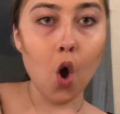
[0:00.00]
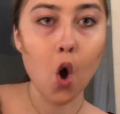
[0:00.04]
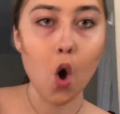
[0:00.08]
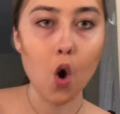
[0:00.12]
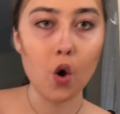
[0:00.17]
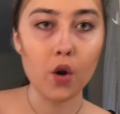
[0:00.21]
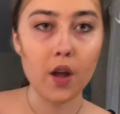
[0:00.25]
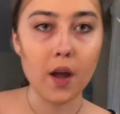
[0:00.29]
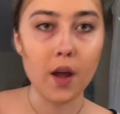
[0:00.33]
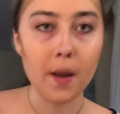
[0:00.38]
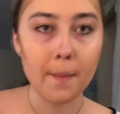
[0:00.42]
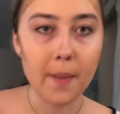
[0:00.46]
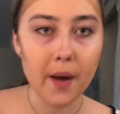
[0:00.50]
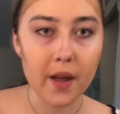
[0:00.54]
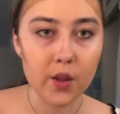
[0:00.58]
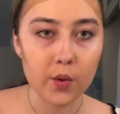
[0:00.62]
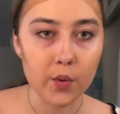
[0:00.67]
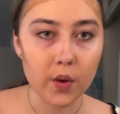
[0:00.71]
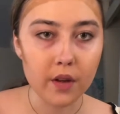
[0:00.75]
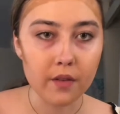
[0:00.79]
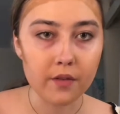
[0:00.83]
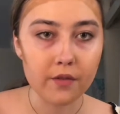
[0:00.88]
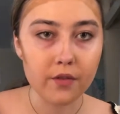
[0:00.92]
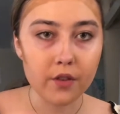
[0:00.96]
Oh yeah, and by the
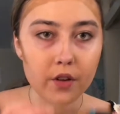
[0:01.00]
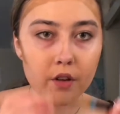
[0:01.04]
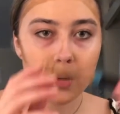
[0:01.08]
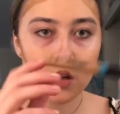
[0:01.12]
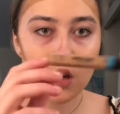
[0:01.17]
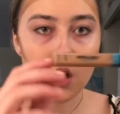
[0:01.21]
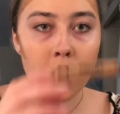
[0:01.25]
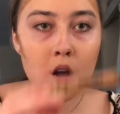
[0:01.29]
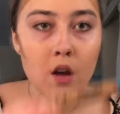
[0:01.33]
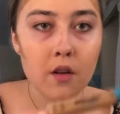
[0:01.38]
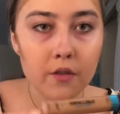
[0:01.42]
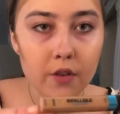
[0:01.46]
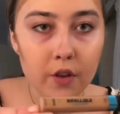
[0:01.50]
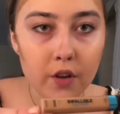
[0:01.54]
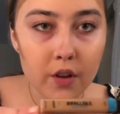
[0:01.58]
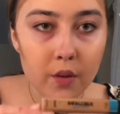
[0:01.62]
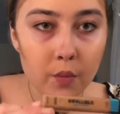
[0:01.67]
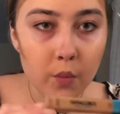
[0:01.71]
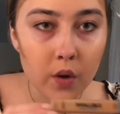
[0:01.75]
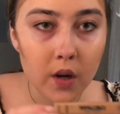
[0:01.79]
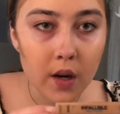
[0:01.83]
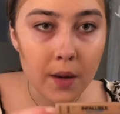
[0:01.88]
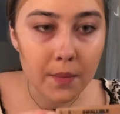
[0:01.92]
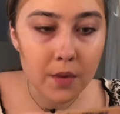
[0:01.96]
way, for
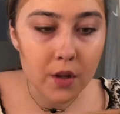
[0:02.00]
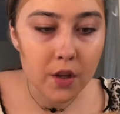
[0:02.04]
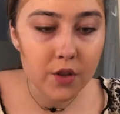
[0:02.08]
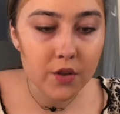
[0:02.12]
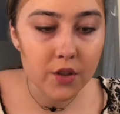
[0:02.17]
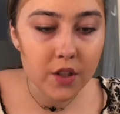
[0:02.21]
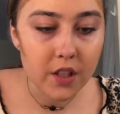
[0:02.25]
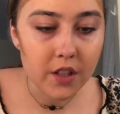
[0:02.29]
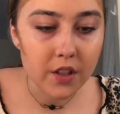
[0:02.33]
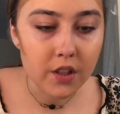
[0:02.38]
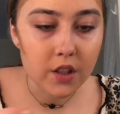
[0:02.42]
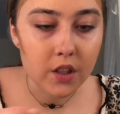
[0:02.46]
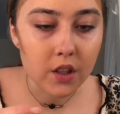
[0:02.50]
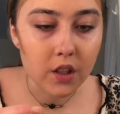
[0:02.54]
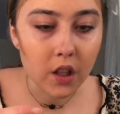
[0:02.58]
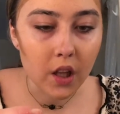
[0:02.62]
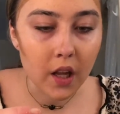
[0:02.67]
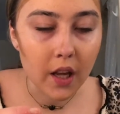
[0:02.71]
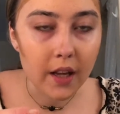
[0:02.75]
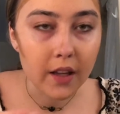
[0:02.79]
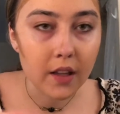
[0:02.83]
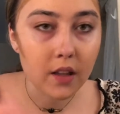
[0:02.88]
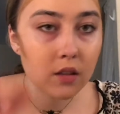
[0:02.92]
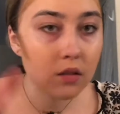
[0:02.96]
what I'm using to
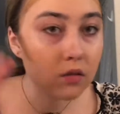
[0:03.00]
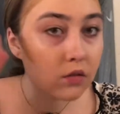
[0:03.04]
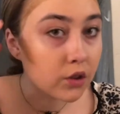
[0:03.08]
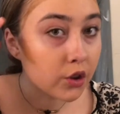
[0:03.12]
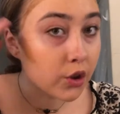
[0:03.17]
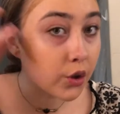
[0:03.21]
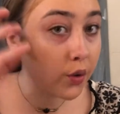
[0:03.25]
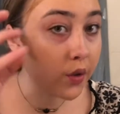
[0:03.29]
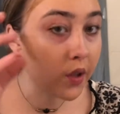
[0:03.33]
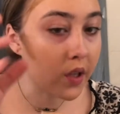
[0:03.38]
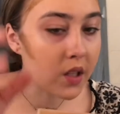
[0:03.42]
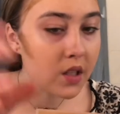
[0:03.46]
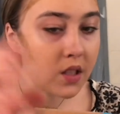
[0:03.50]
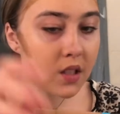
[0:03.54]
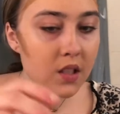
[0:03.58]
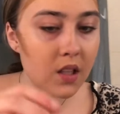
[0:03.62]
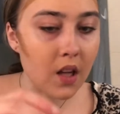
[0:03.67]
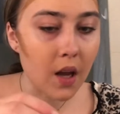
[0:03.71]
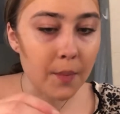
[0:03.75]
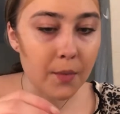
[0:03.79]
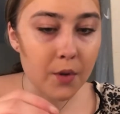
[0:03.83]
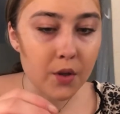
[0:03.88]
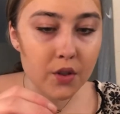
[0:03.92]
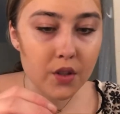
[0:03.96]
like do this,
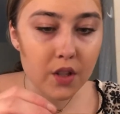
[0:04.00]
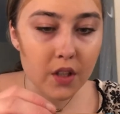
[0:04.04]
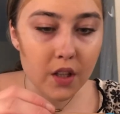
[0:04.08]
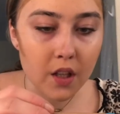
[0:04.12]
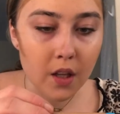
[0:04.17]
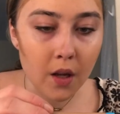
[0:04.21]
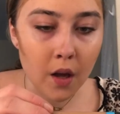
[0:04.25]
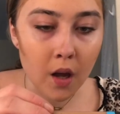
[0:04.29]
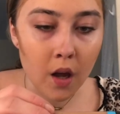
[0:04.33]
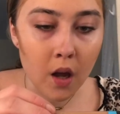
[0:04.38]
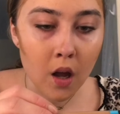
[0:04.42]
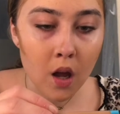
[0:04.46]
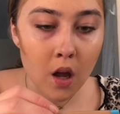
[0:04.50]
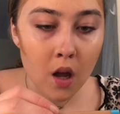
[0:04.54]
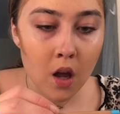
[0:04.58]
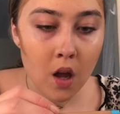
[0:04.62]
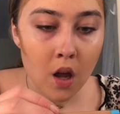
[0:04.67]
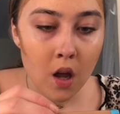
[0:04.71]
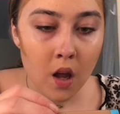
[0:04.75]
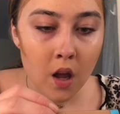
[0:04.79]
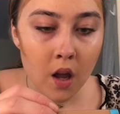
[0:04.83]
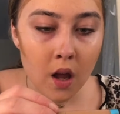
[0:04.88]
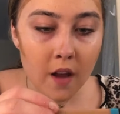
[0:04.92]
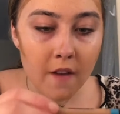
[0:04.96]
I'm using the
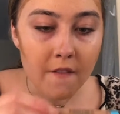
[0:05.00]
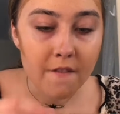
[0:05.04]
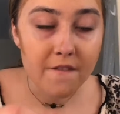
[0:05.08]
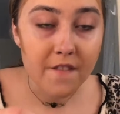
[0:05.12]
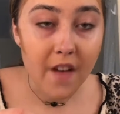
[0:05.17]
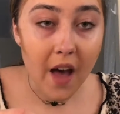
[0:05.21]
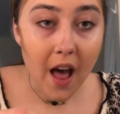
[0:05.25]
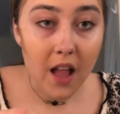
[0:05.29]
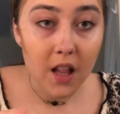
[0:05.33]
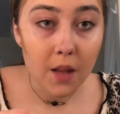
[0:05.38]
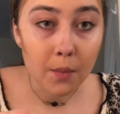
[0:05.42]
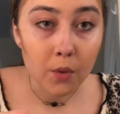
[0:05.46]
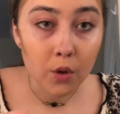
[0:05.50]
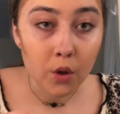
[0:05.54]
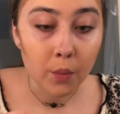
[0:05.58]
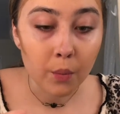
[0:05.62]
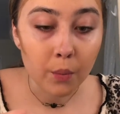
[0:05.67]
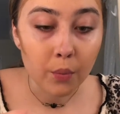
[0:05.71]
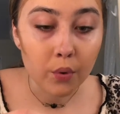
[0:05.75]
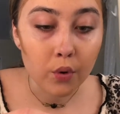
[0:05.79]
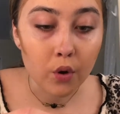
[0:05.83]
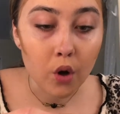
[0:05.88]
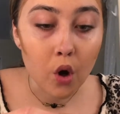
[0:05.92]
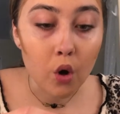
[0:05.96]
Infallible
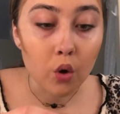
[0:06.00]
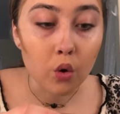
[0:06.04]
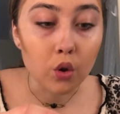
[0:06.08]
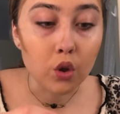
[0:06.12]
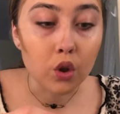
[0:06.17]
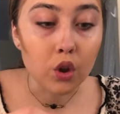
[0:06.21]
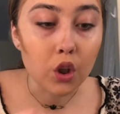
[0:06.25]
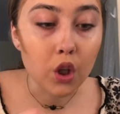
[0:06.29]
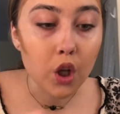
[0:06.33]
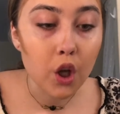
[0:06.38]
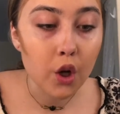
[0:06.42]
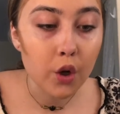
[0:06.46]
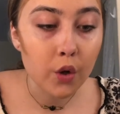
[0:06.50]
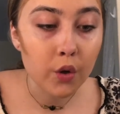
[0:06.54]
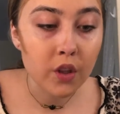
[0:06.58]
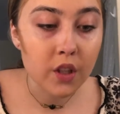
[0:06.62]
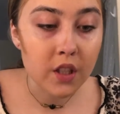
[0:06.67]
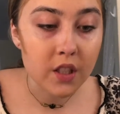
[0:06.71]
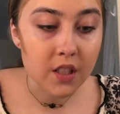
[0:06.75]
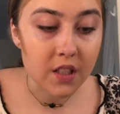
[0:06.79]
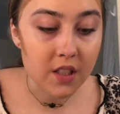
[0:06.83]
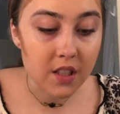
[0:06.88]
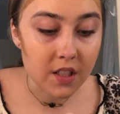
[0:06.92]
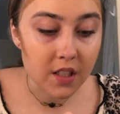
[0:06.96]
Pro Glow
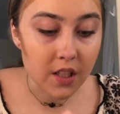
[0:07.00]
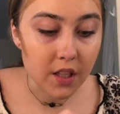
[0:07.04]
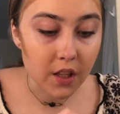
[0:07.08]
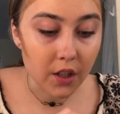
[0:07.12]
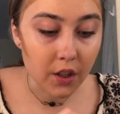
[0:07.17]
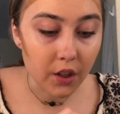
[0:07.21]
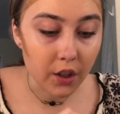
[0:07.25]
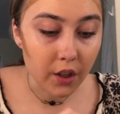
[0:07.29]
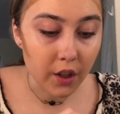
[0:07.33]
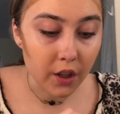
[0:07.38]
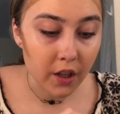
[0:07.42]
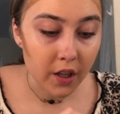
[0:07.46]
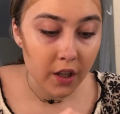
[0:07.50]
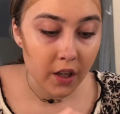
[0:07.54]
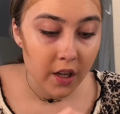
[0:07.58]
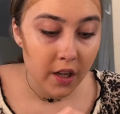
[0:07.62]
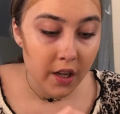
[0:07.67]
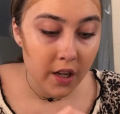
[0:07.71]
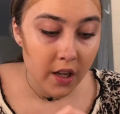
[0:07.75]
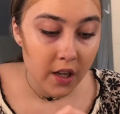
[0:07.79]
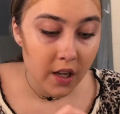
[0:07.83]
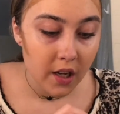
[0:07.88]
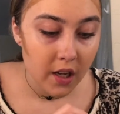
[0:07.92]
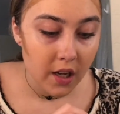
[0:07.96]
Concealer
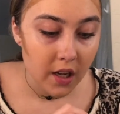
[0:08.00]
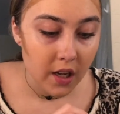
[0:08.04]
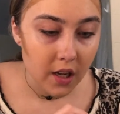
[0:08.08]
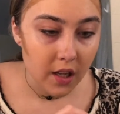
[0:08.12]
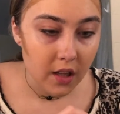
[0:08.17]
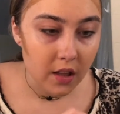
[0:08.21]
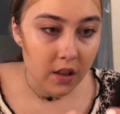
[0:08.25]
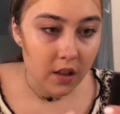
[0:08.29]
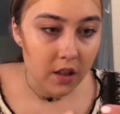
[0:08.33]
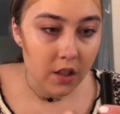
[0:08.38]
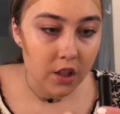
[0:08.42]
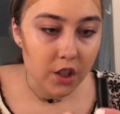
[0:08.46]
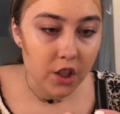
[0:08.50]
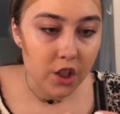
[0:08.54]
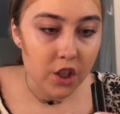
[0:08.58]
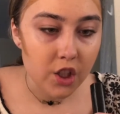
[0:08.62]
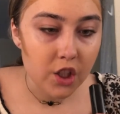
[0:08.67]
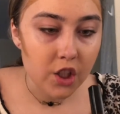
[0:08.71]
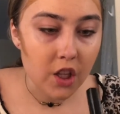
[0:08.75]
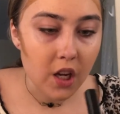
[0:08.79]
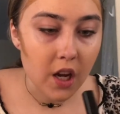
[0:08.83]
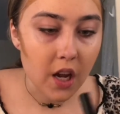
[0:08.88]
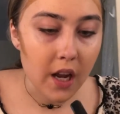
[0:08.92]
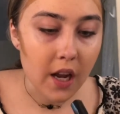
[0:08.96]
in the
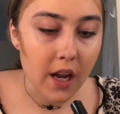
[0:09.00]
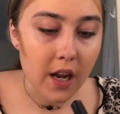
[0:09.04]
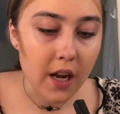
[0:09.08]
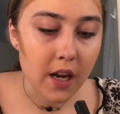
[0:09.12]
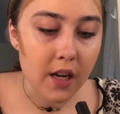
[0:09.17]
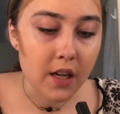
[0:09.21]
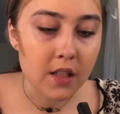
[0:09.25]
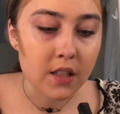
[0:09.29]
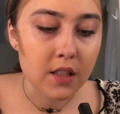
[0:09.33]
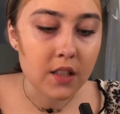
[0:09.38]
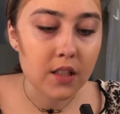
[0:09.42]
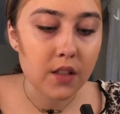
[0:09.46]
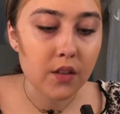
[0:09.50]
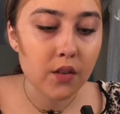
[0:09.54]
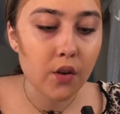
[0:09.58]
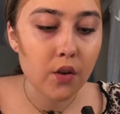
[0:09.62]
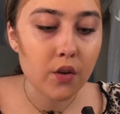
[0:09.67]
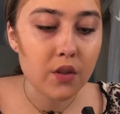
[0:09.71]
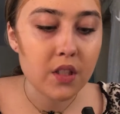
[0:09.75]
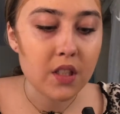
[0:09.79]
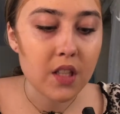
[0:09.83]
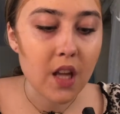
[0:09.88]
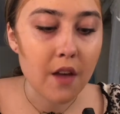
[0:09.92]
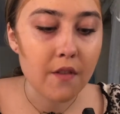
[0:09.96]
shade
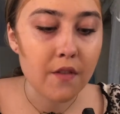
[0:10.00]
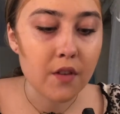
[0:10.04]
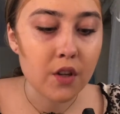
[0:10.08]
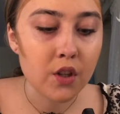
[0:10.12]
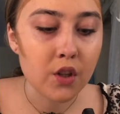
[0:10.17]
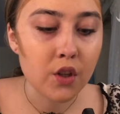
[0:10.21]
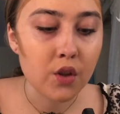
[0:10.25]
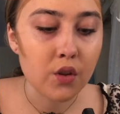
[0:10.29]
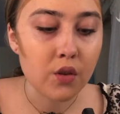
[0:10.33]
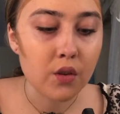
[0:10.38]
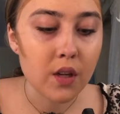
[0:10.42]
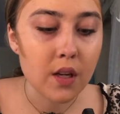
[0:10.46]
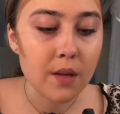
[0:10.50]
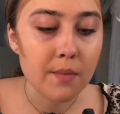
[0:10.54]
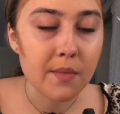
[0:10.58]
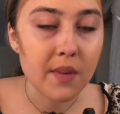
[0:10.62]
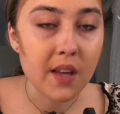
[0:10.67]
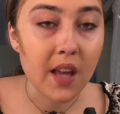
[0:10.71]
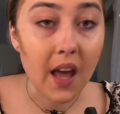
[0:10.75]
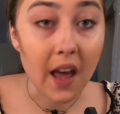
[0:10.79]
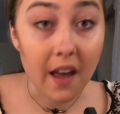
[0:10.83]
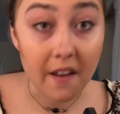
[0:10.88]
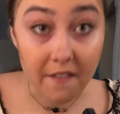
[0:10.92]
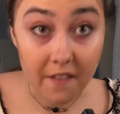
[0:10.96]
07 Cream
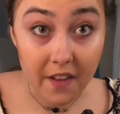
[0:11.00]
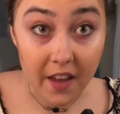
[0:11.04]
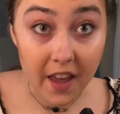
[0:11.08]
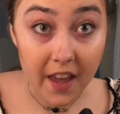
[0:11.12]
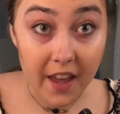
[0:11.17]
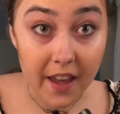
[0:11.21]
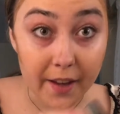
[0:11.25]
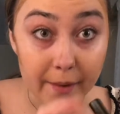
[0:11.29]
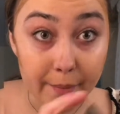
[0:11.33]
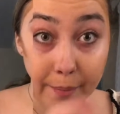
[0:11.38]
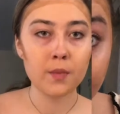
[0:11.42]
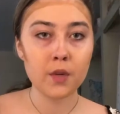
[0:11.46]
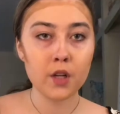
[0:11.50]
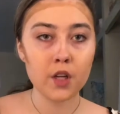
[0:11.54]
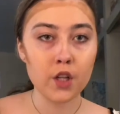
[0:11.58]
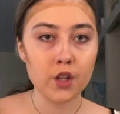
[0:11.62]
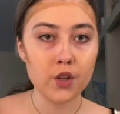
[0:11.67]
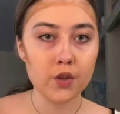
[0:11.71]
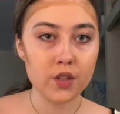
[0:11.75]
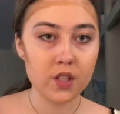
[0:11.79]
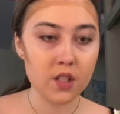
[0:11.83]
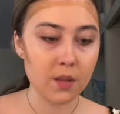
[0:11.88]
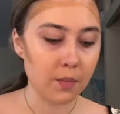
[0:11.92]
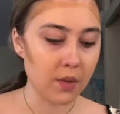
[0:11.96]
Cafe. What I'm gonna
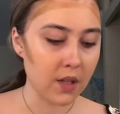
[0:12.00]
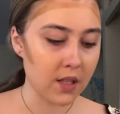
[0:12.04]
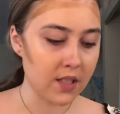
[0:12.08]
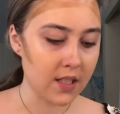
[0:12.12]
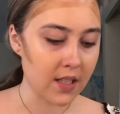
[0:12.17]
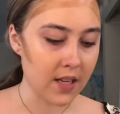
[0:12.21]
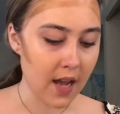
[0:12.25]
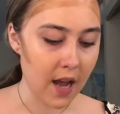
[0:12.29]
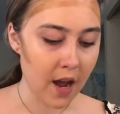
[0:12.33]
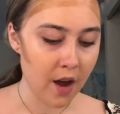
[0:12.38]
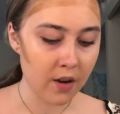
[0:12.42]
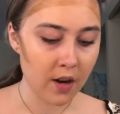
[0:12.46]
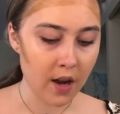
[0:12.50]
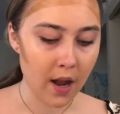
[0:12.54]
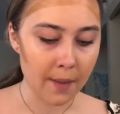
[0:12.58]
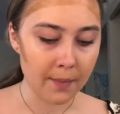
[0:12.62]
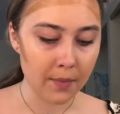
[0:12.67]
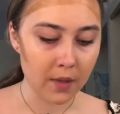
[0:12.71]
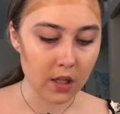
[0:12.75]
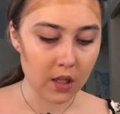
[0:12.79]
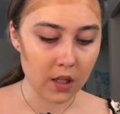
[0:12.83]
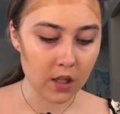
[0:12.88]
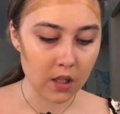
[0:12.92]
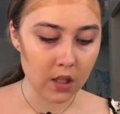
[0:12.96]
use to blend it out,
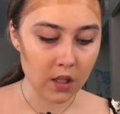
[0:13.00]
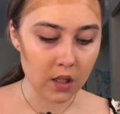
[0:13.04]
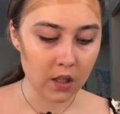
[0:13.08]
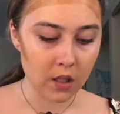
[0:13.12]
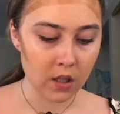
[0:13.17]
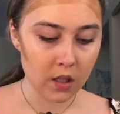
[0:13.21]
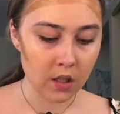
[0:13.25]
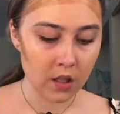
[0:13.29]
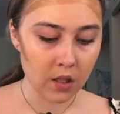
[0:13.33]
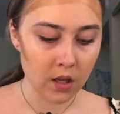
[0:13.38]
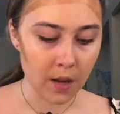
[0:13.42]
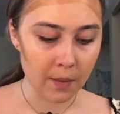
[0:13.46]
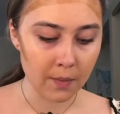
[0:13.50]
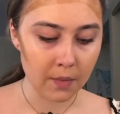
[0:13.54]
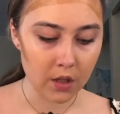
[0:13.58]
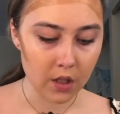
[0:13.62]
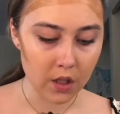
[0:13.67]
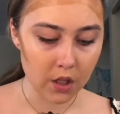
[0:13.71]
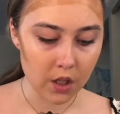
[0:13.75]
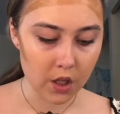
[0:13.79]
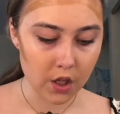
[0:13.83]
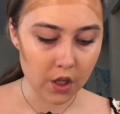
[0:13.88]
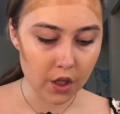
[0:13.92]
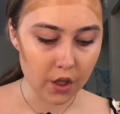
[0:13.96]
I'm
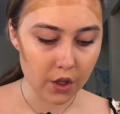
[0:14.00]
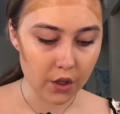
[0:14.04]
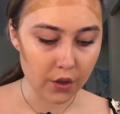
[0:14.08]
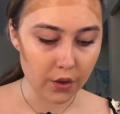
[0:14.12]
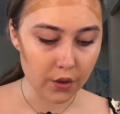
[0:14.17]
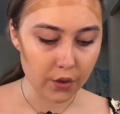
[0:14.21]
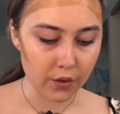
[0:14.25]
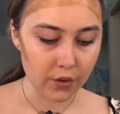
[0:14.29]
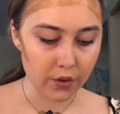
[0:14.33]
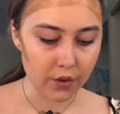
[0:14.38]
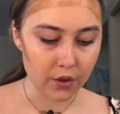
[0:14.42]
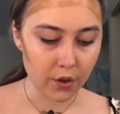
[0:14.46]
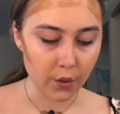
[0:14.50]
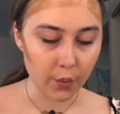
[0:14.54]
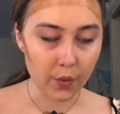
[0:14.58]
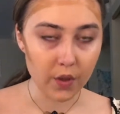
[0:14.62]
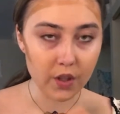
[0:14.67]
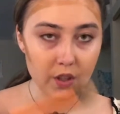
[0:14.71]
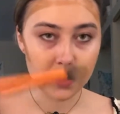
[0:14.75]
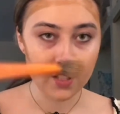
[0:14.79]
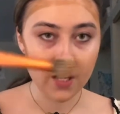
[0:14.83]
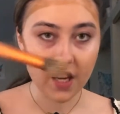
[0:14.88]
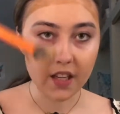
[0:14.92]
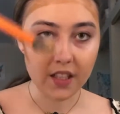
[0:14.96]
gonna use the
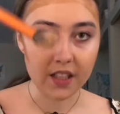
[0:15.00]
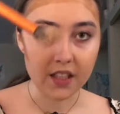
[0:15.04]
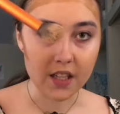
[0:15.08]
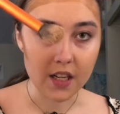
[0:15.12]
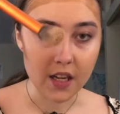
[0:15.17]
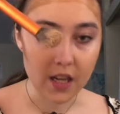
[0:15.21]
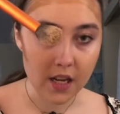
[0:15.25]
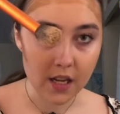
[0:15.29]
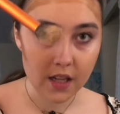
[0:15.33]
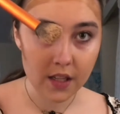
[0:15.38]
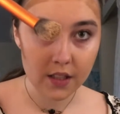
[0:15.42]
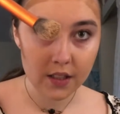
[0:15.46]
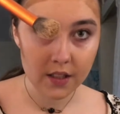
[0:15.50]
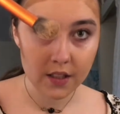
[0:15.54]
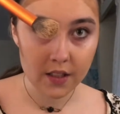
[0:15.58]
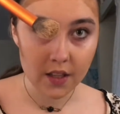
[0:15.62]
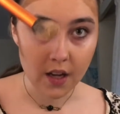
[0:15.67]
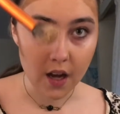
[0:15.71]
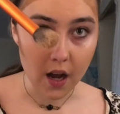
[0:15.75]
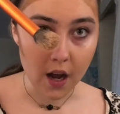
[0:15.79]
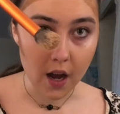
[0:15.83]
Real Techniques